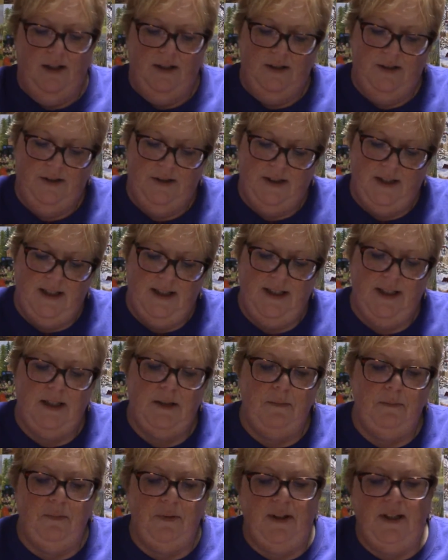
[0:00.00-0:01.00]
She's got this
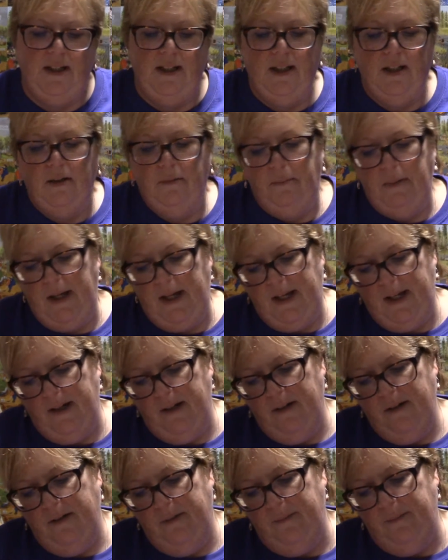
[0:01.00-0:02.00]
pretty little
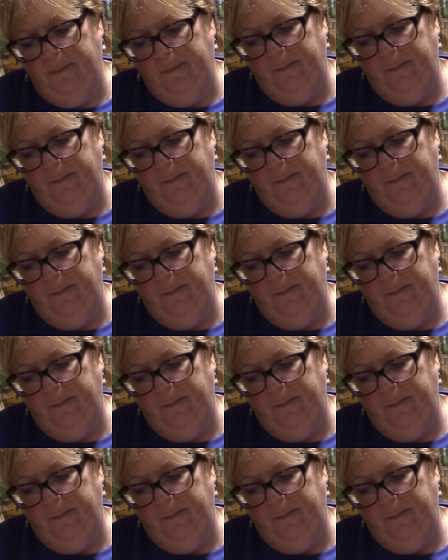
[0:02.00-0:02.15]
bear.